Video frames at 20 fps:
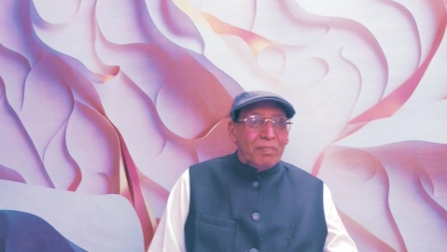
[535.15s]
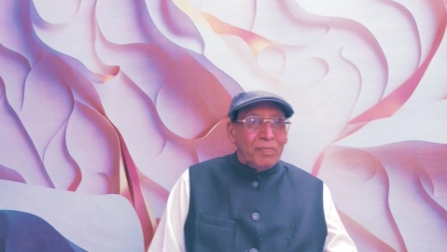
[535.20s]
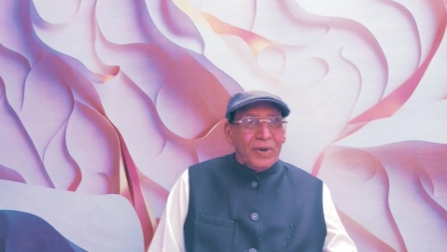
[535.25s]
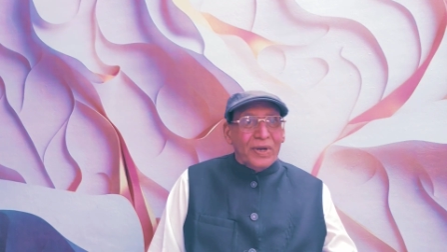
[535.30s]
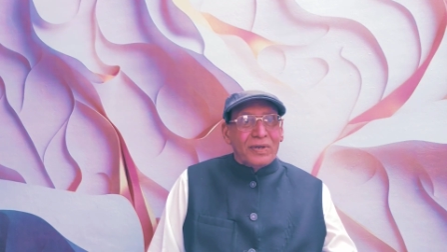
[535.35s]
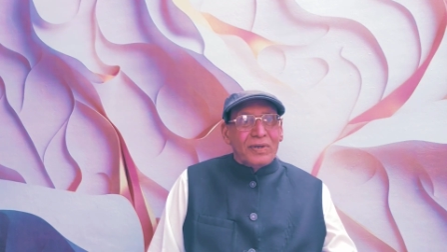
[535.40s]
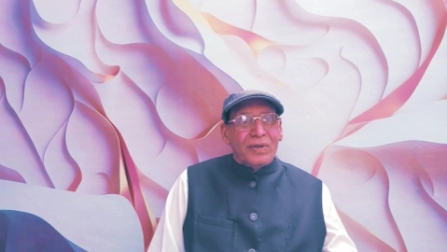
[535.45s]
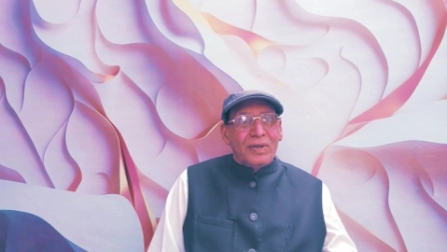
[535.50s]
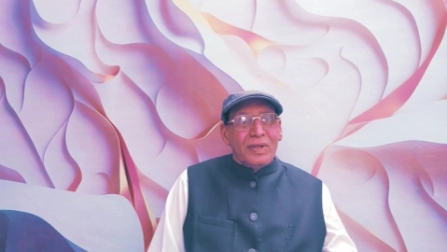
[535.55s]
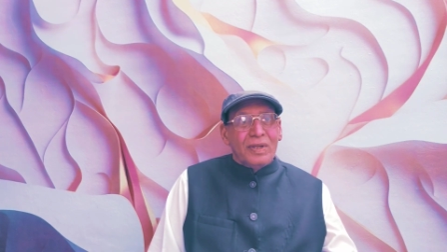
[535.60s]

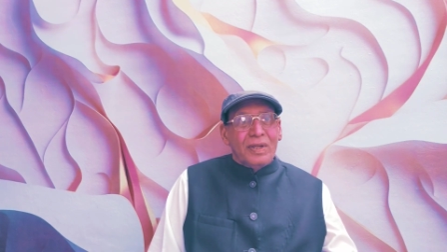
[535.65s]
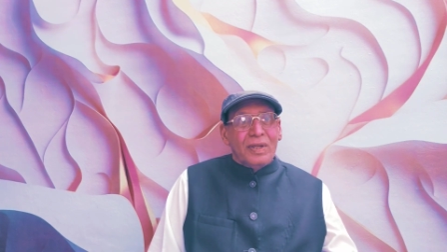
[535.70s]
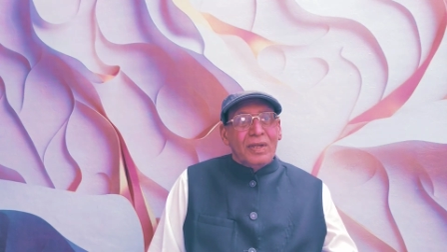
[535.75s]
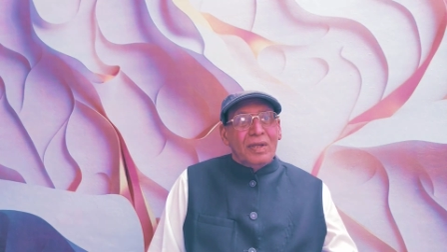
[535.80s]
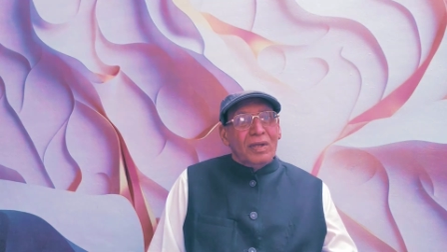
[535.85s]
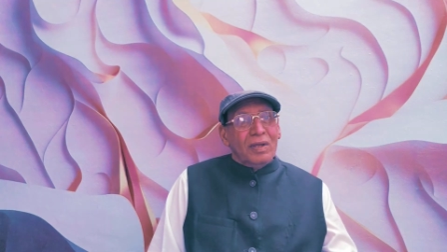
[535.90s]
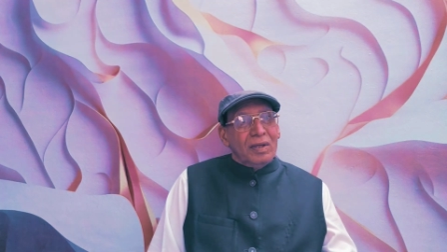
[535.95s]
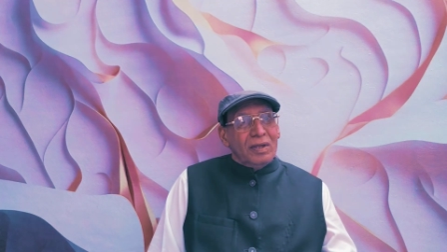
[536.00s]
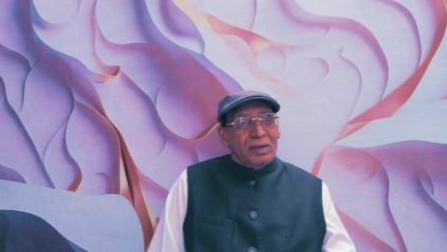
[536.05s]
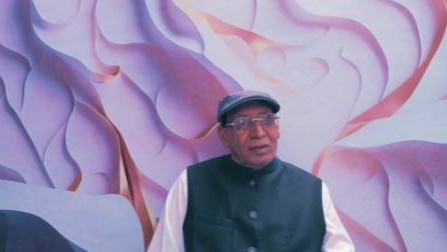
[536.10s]
But
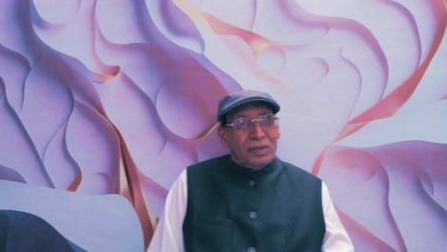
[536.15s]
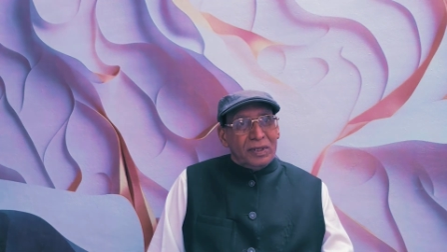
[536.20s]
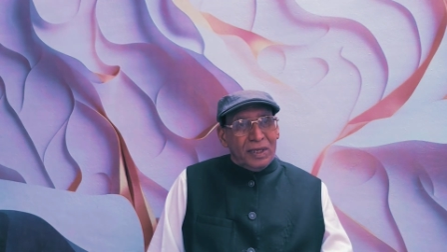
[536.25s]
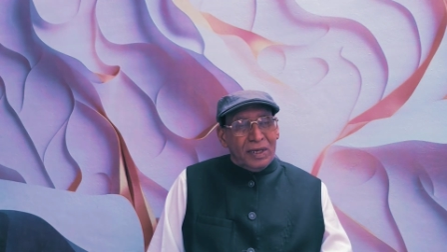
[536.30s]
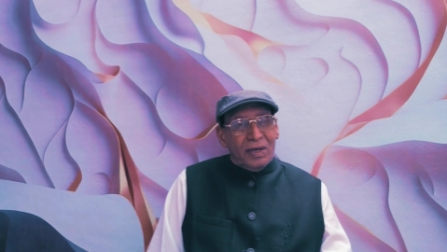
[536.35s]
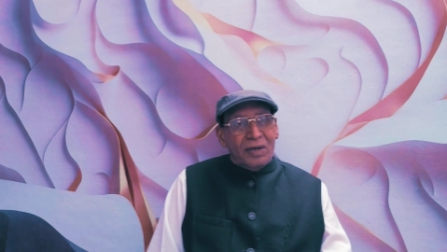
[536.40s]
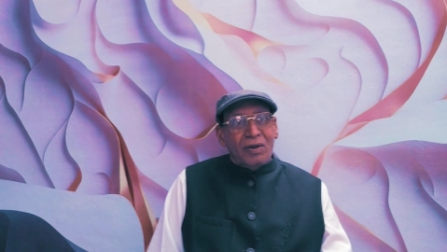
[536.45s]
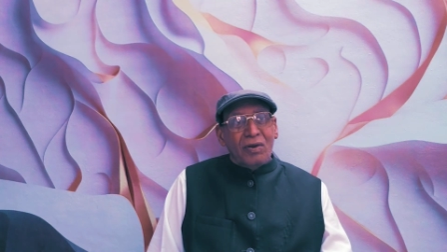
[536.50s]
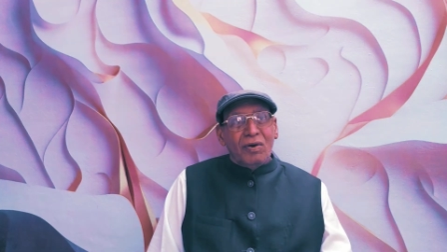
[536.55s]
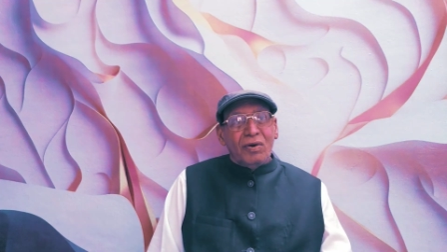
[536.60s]

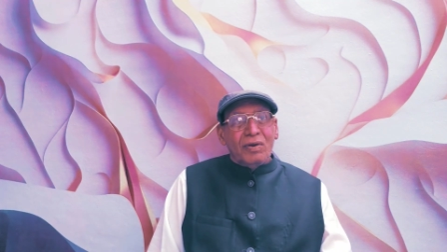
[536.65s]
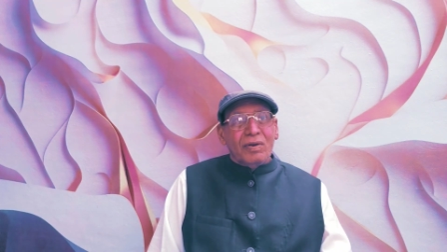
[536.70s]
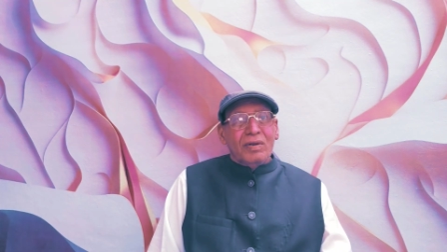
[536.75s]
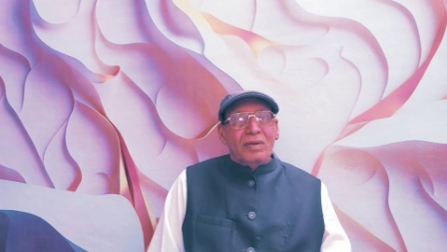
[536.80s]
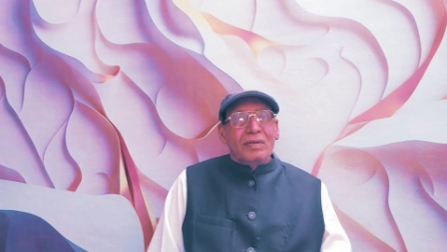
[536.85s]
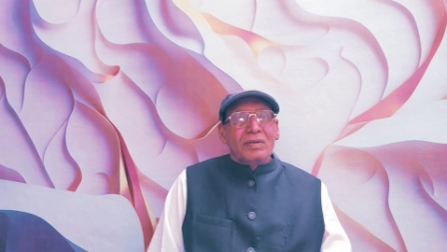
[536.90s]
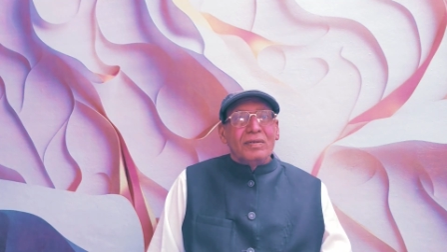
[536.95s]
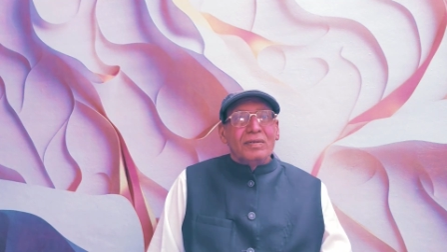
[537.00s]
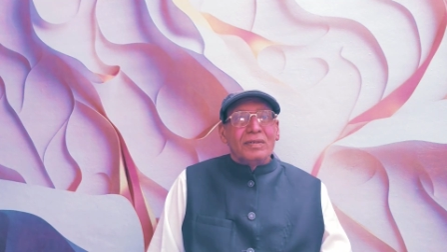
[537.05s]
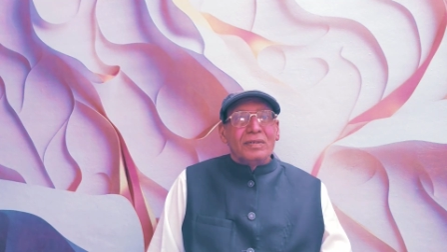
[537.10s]
there
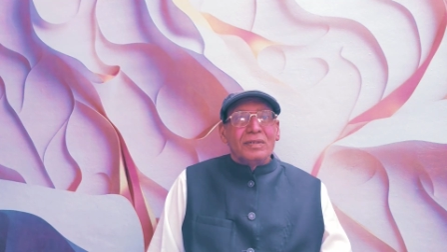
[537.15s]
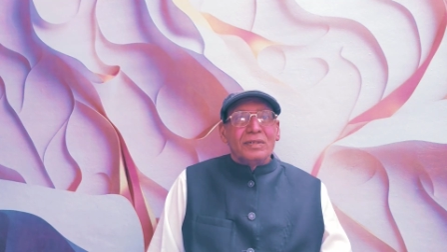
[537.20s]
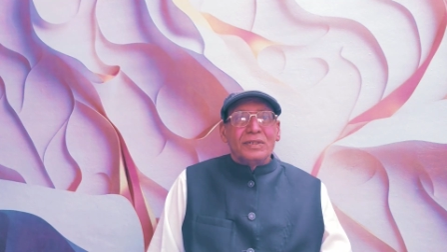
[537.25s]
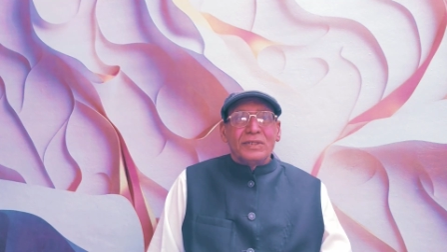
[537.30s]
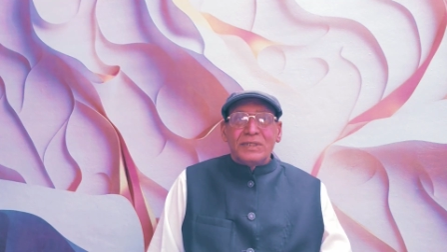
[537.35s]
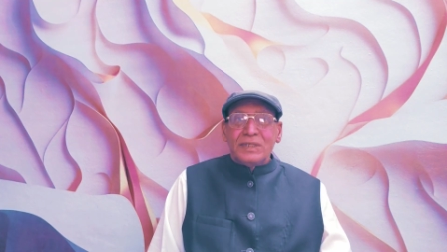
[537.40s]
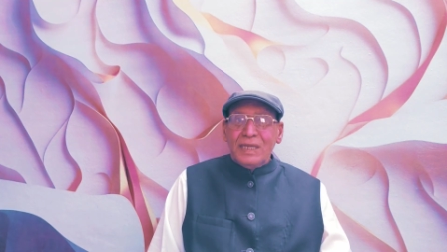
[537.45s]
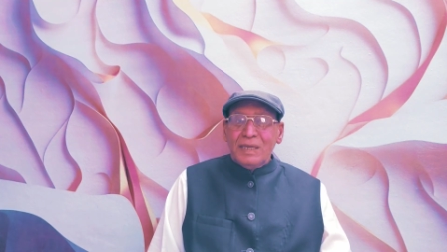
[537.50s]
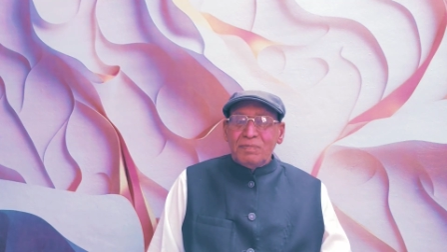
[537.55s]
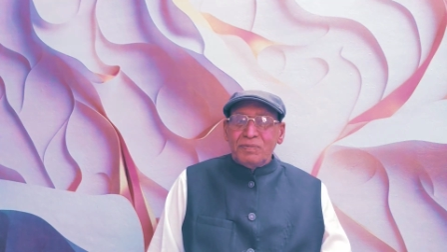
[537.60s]
are
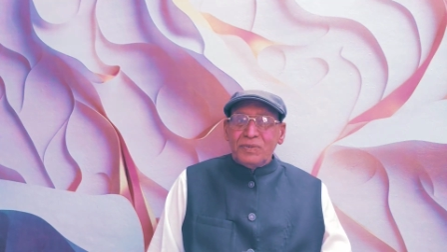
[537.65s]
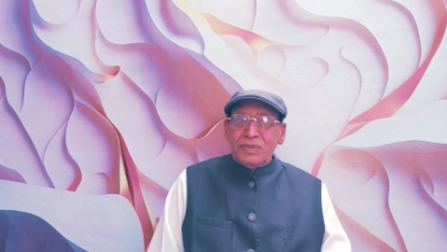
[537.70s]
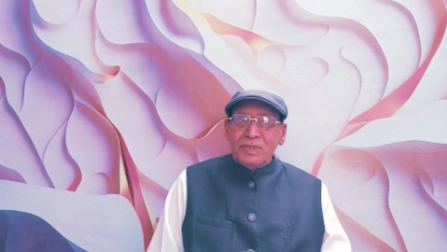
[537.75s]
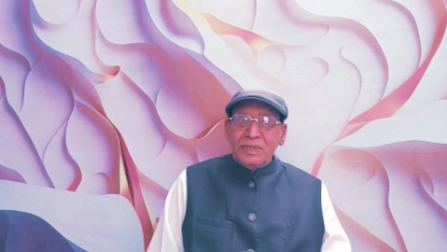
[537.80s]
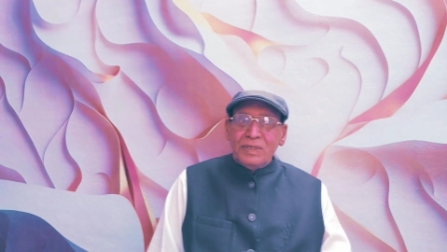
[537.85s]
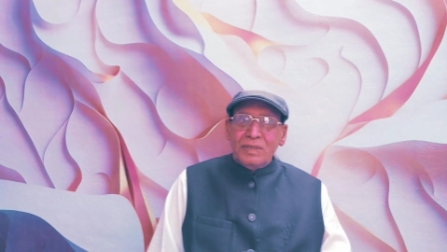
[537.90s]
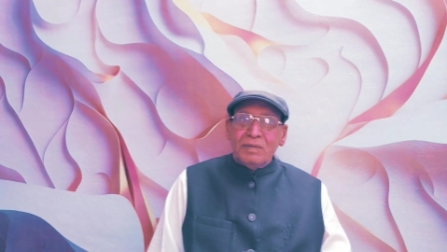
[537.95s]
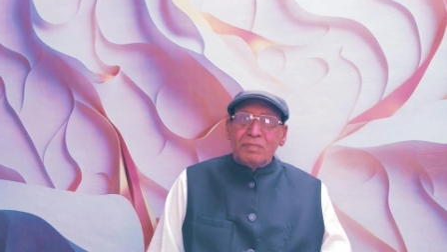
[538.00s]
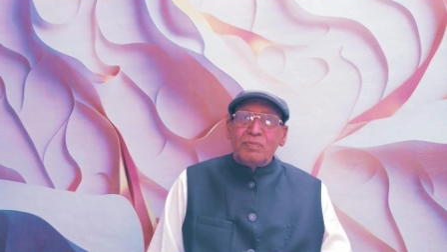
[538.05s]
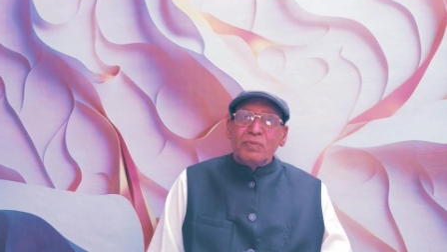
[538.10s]
steps,
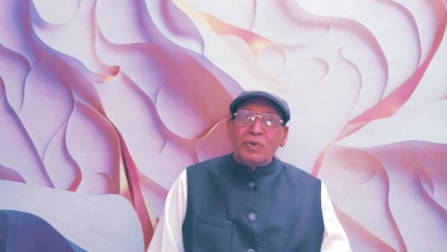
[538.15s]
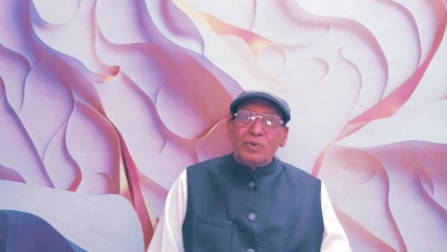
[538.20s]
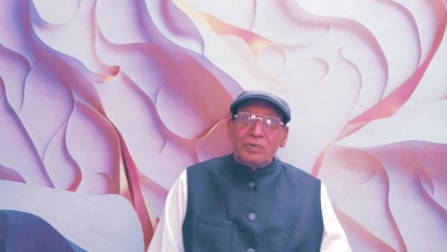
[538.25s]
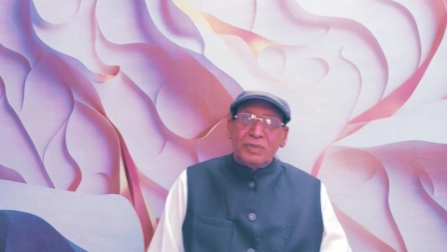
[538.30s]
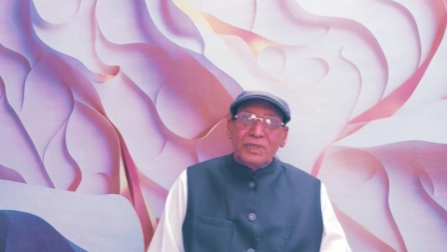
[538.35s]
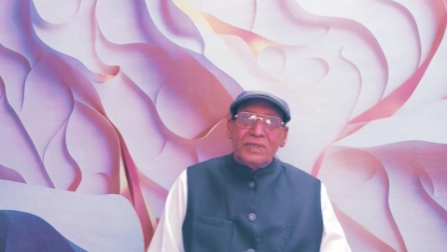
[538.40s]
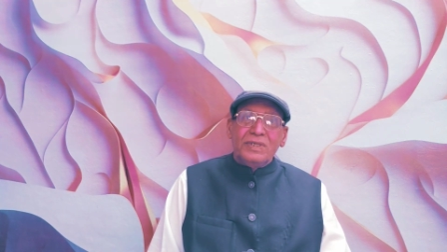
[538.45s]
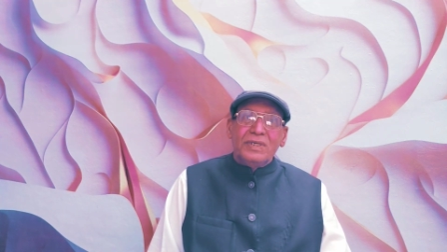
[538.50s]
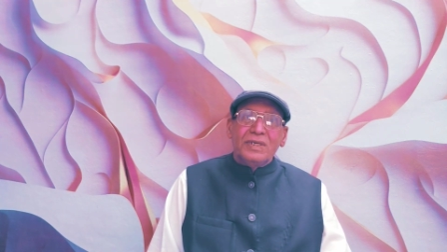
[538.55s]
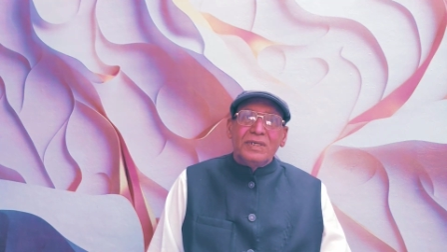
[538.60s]

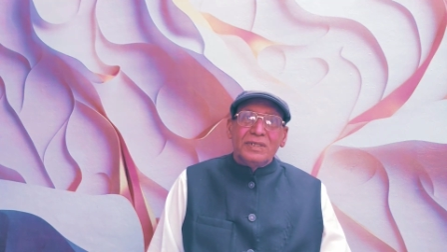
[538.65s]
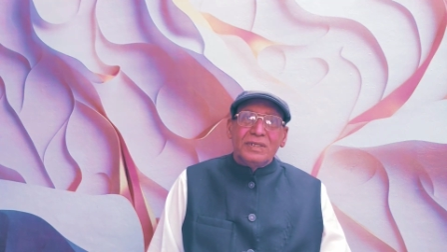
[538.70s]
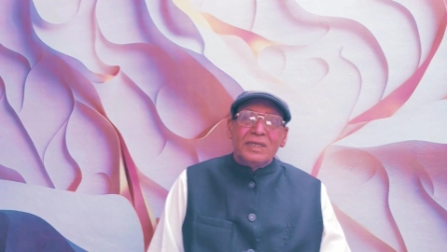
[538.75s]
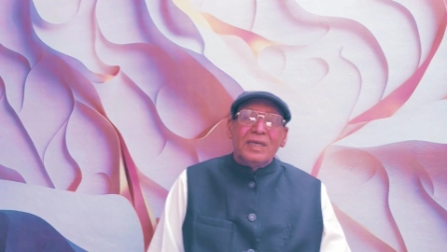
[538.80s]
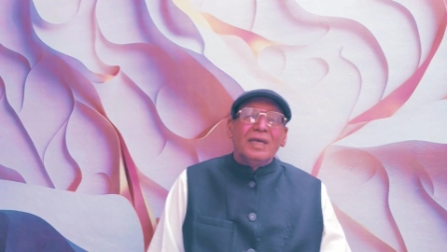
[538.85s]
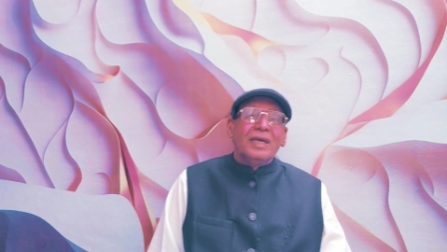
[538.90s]
procedures,